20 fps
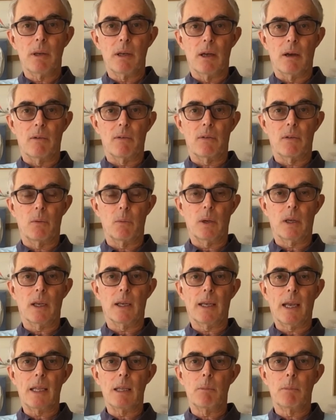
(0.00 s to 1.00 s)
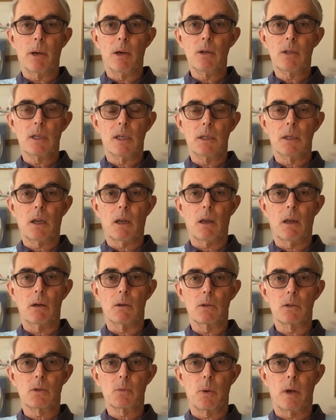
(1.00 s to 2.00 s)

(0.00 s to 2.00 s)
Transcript: enough that we could get the boat in close,